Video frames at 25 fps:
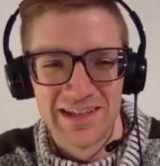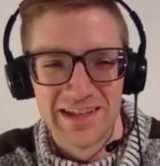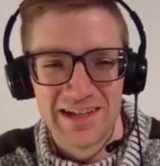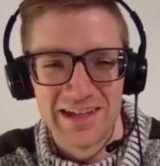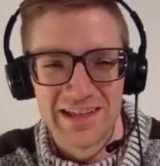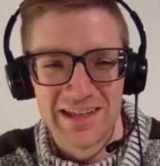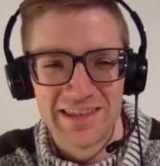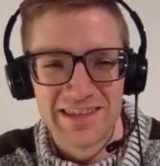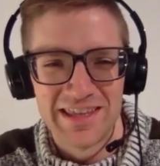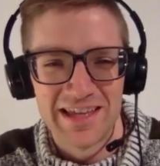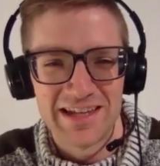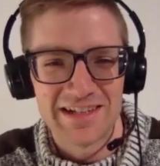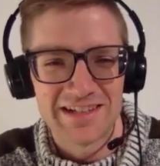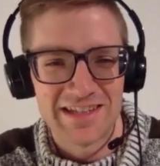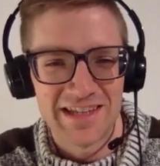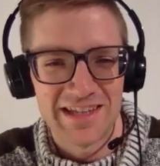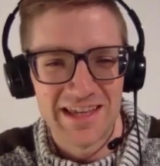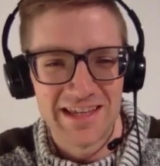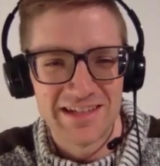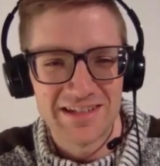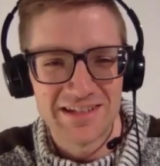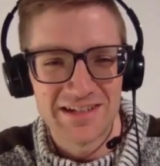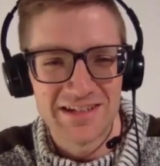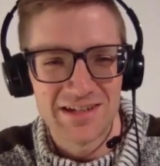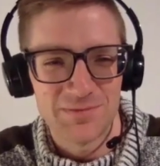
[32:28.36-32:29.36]
that
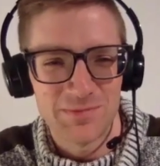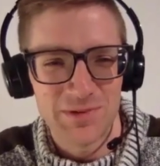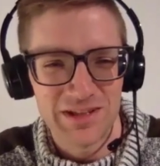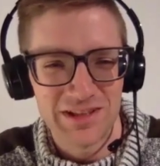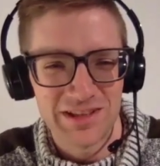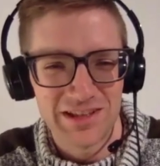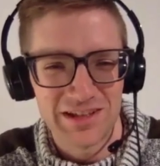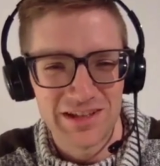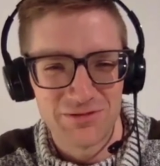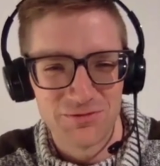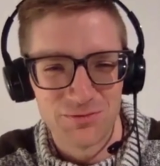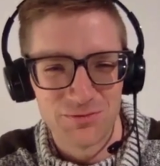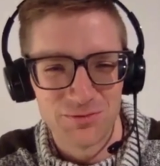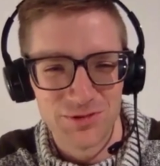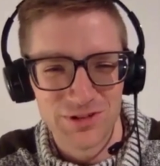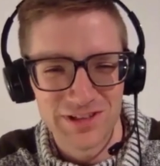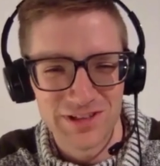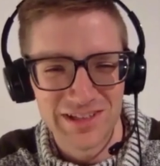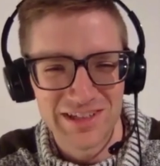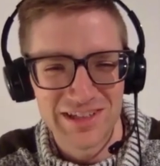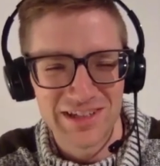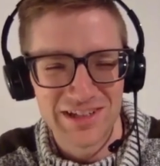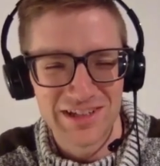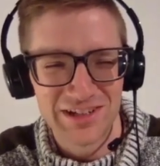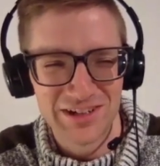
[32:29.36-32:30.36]
tends to be like
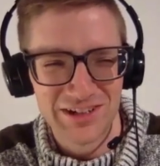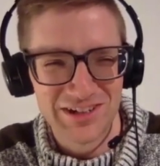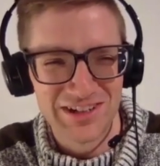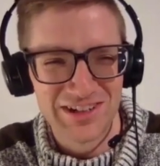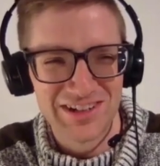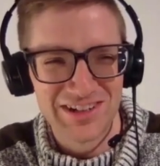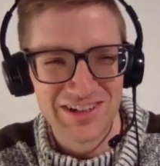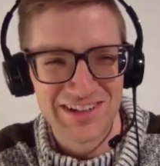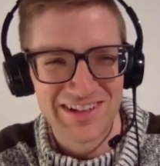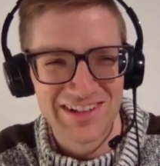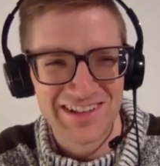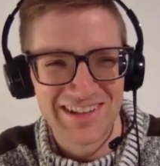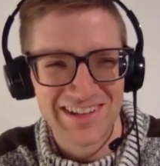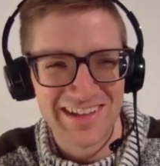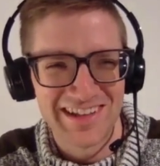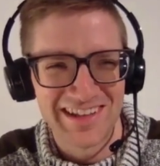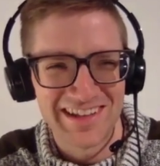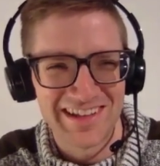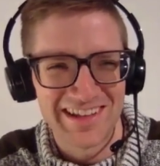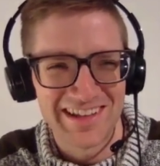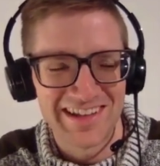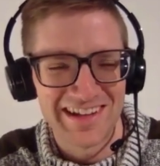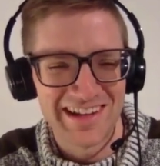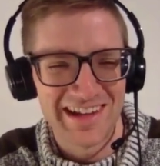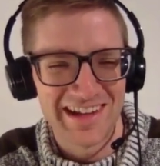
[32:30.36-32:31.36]
really good,
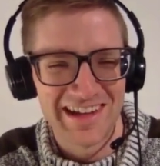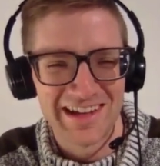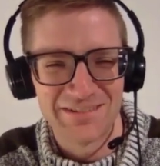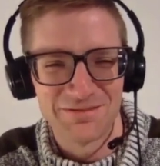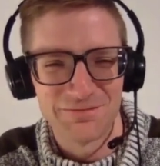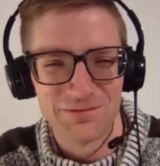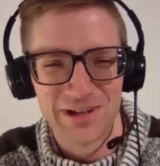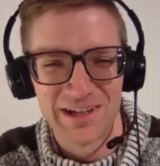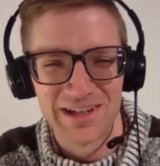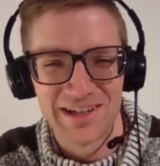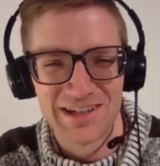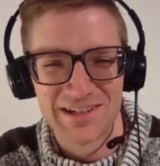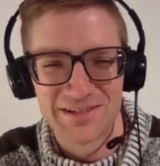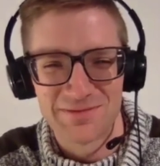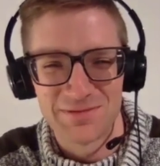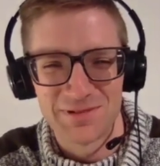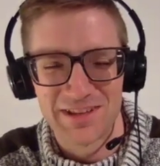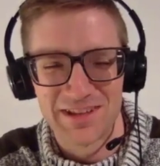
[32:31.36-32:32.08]
like in odd ways.